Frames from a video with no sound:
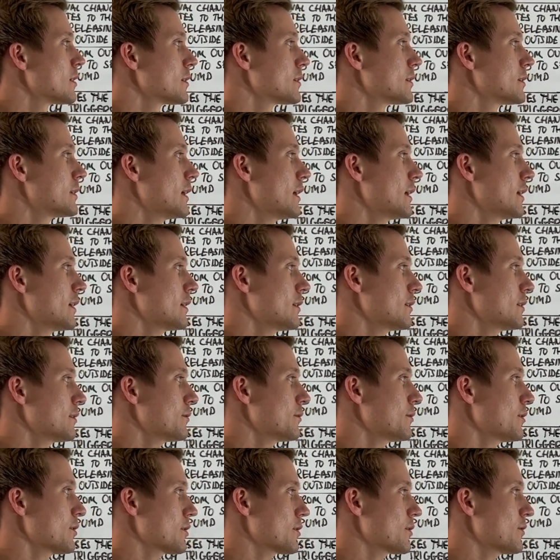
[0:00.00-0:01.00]
The
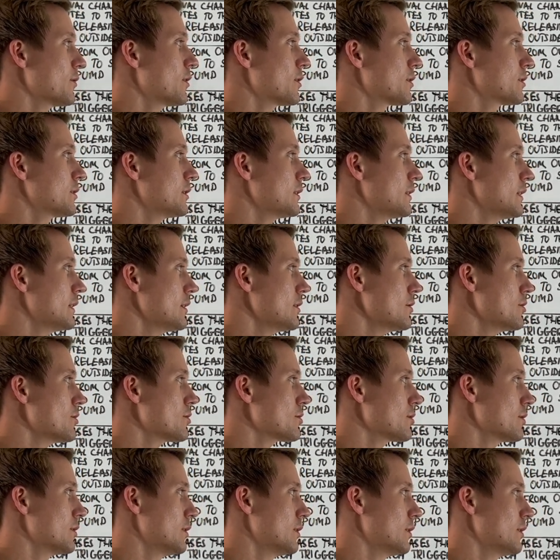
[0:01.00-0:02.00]

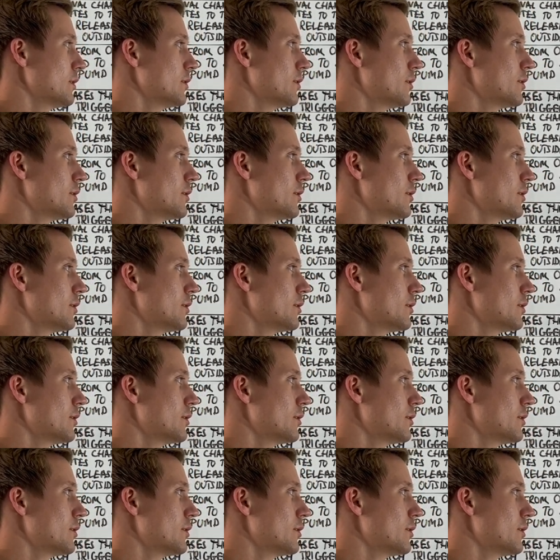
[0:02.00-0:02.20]
phosphorylation